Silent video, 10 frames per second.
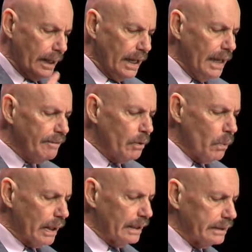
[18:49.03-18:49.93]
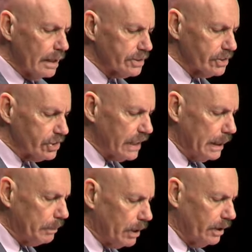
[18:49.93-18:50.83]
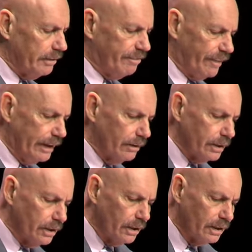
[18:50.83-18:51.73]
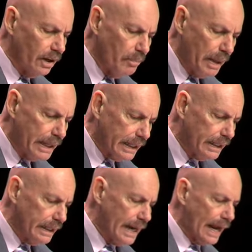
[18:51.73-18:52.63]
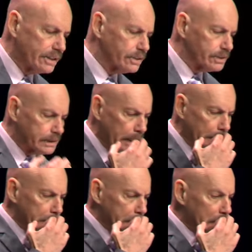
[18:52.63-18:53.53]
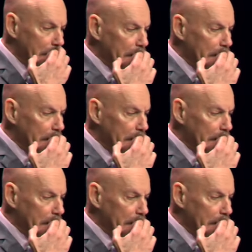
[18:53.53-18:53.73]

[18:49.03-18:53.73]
Even when it doesn't seem good, feel good, or make any natural sense